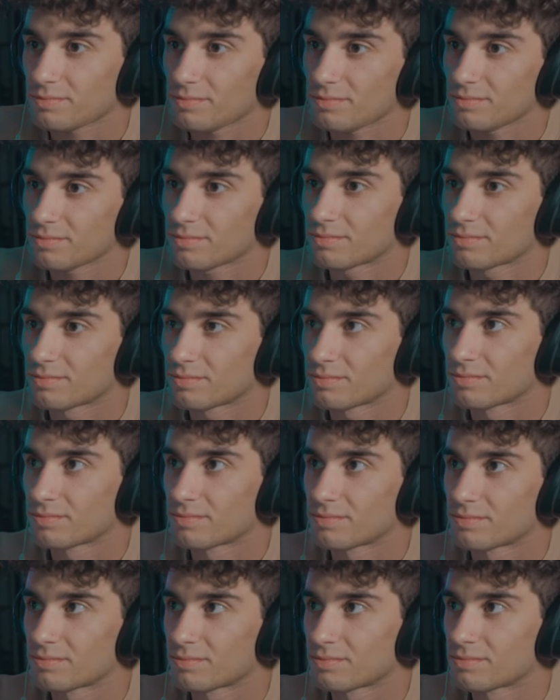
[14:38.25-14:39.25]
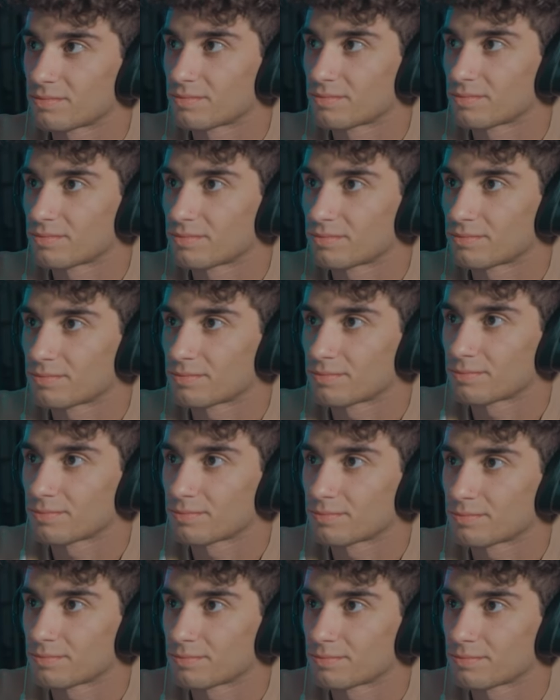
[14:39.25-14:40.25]
Shield up.
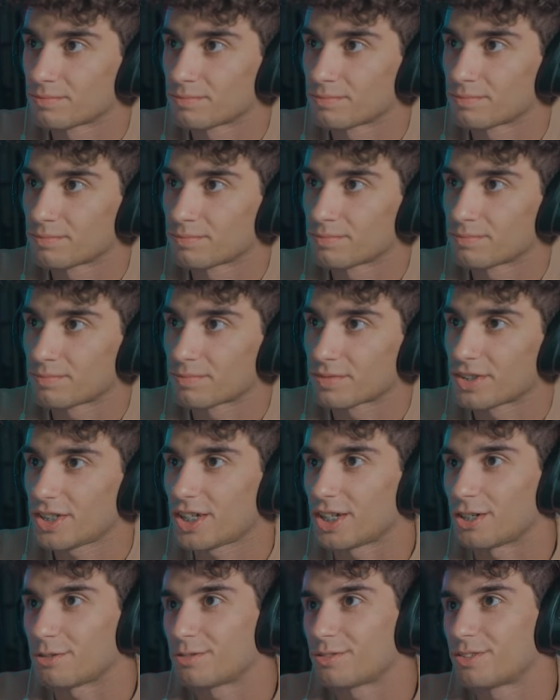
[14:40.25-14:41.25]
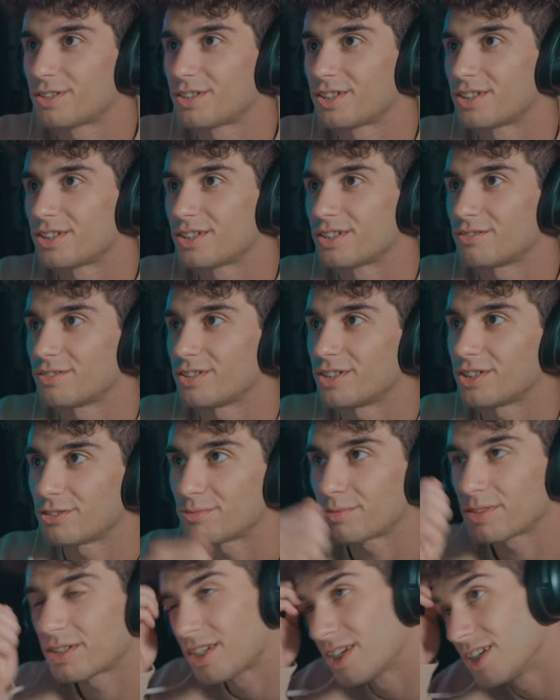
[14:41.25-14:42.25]
Attack, yeah. my lord.
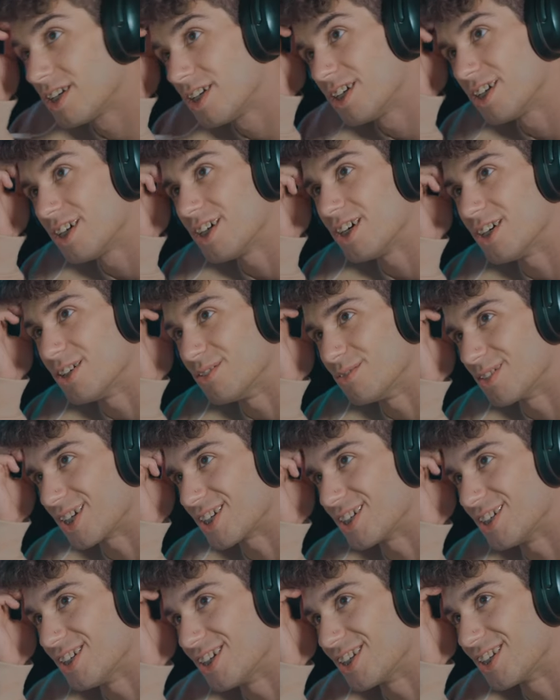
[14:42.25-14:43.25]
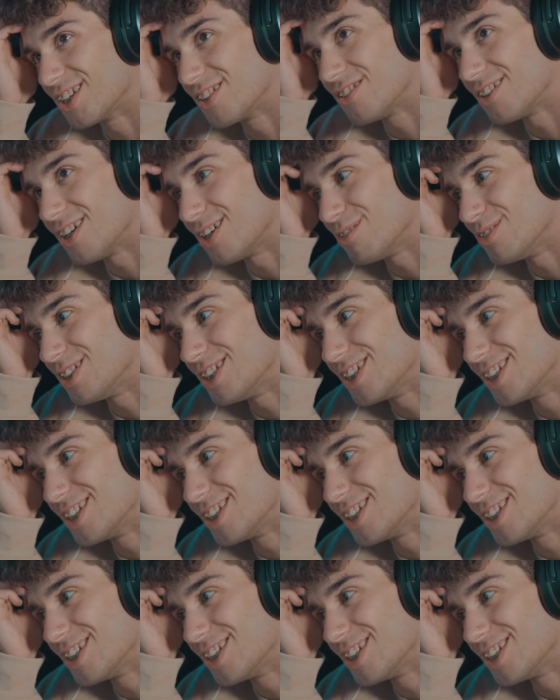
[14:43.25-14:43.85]
Oh my god, Robin.